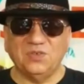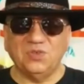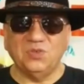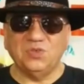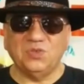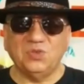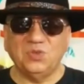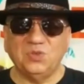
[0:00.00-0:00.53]

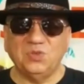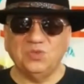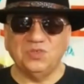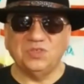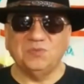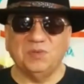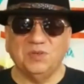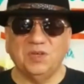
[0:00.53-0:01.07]
two
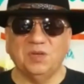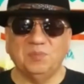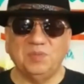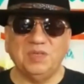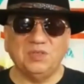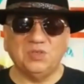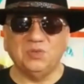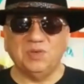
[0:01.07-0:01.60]
deuces will not
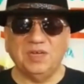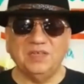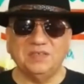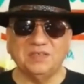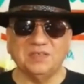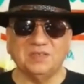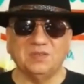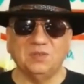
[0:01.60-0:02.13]
beat two
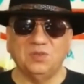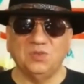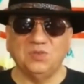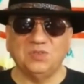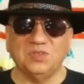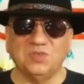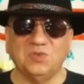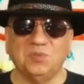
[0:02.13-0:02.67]
aces. The
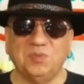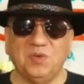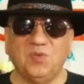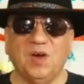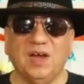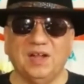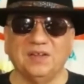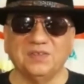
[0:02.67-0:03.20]
deuces will be
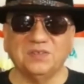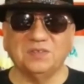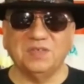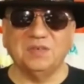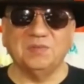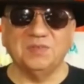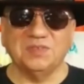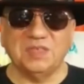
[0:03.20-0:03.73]
wild, so
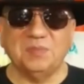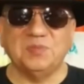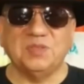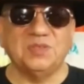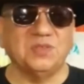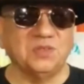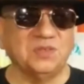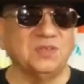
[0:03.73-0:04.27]
they will
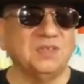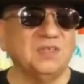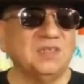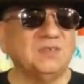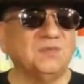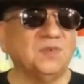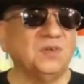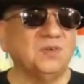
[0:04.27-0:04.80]
substitute
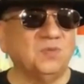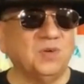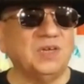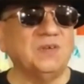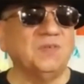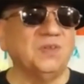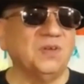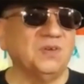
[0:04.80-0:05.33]
for
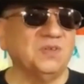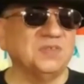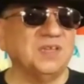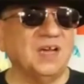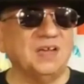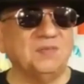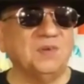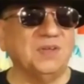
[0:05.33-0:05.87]
whatever those
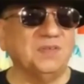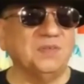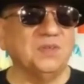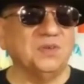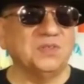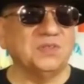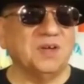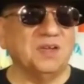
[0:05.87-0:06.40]

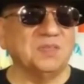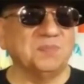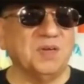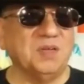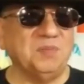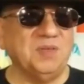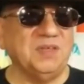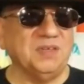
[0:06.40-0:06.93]
cards
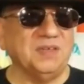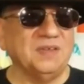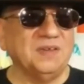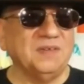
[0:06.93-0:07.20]
might be.